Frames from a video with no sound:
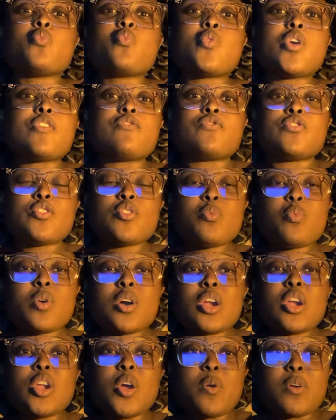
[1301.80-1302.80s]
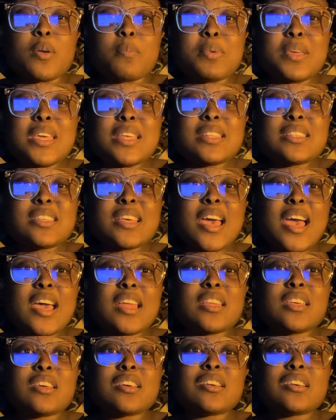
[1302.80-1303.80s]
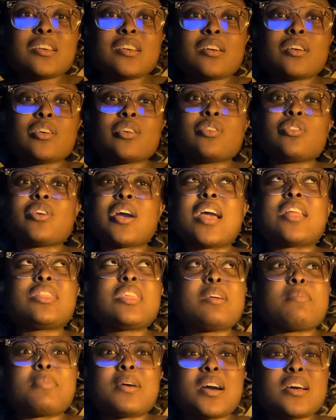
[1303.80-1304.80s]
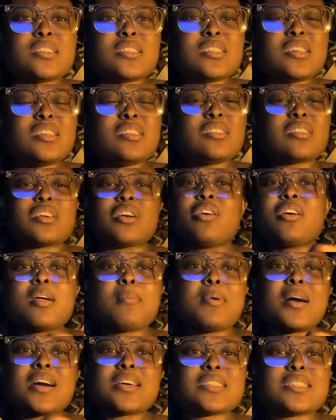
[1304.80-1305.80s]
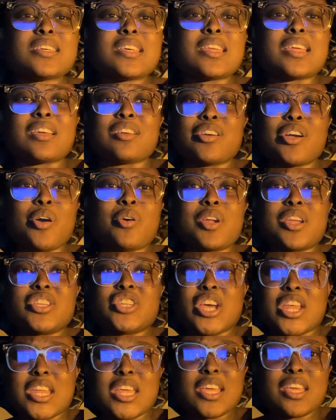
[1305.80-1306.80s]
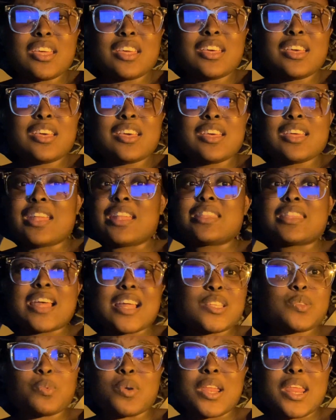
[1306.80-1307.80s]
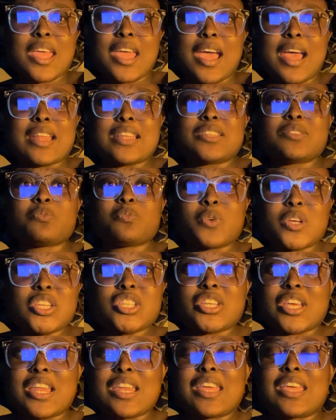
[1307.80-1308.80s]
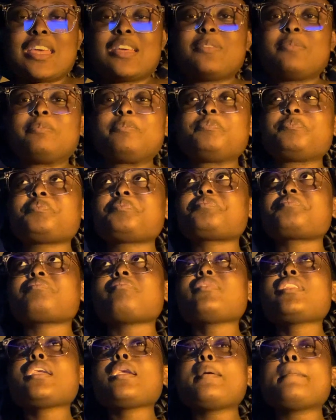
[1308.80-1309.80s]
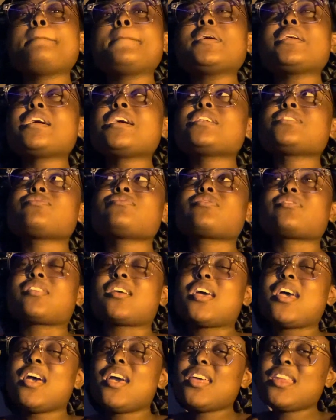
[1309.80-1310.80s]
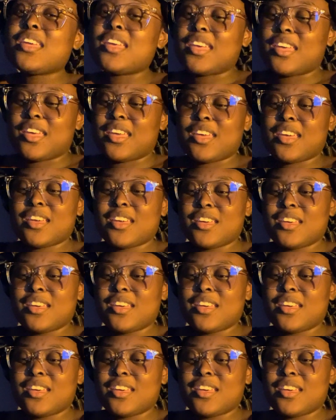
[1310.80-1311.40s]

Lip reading: if you want to know where Pete's at, I think Boston, go to Boston and go to Jenny. That's where they at, with Jenny. But as for Eddie